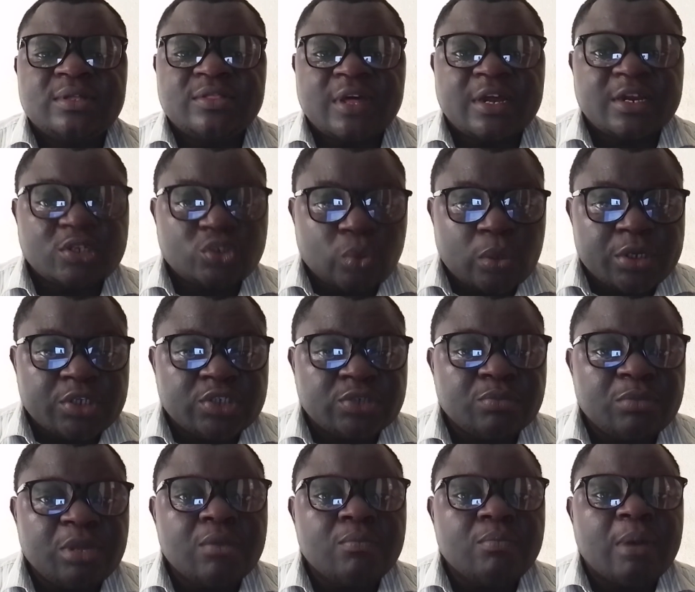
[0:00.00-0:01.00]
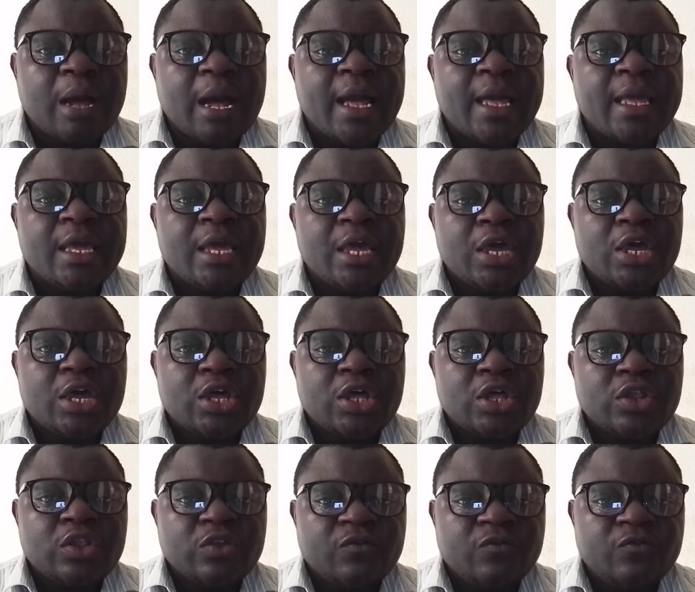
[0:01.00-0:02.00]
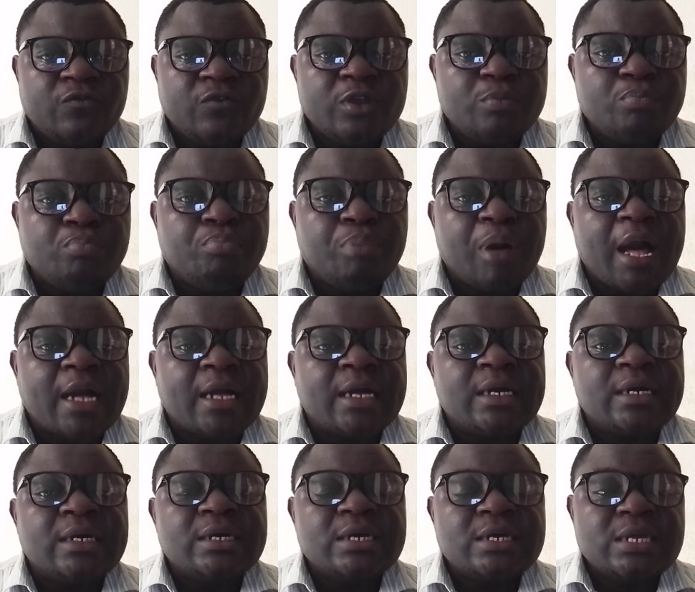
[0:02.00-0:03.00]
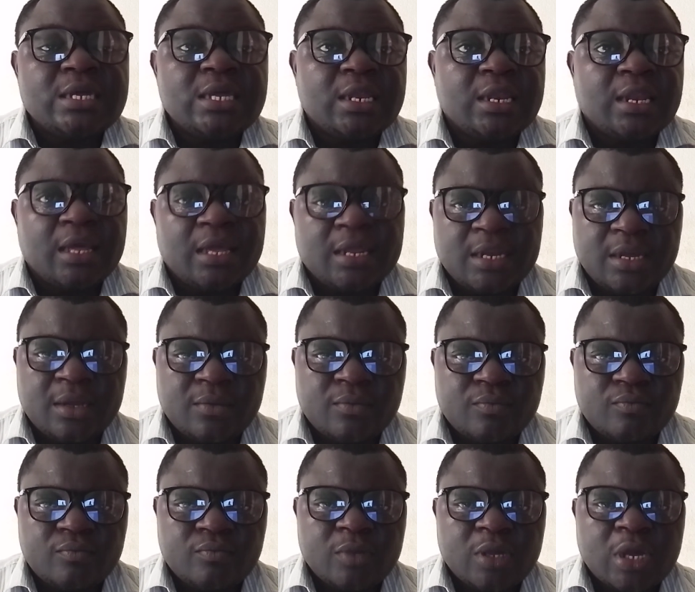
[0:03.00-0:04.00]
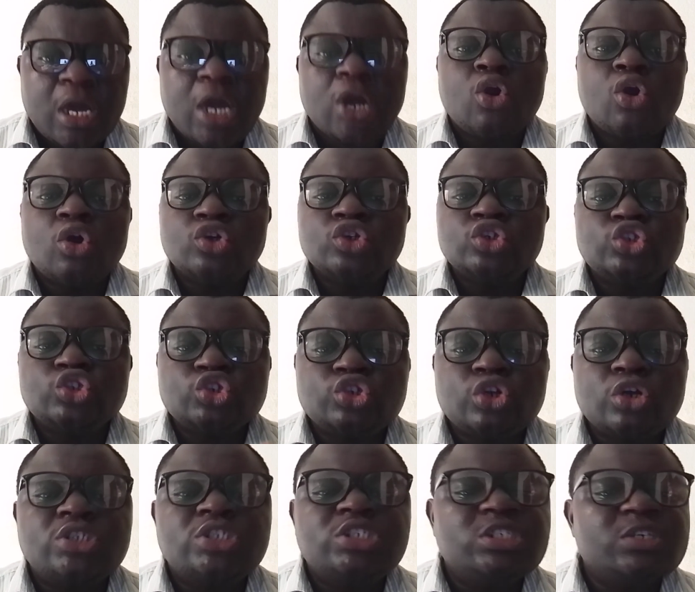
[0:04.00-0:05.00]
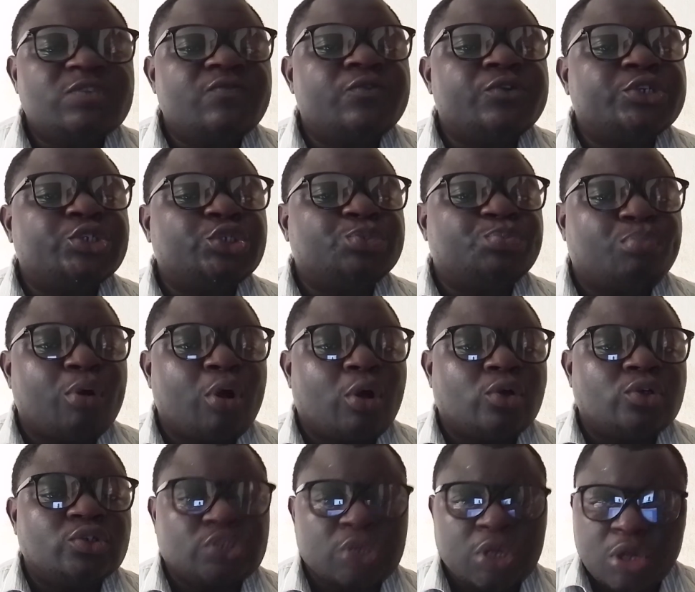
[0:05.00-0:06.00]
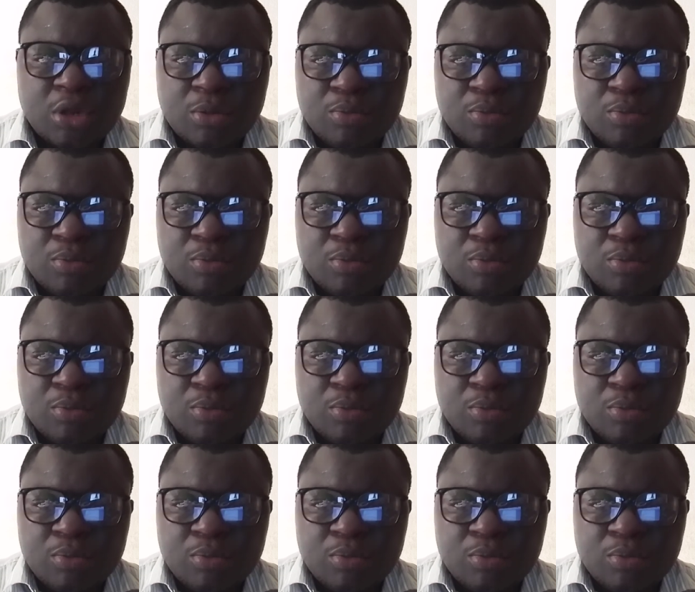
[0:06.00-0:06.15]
That is what is meant by the feedback in learning. A constructive response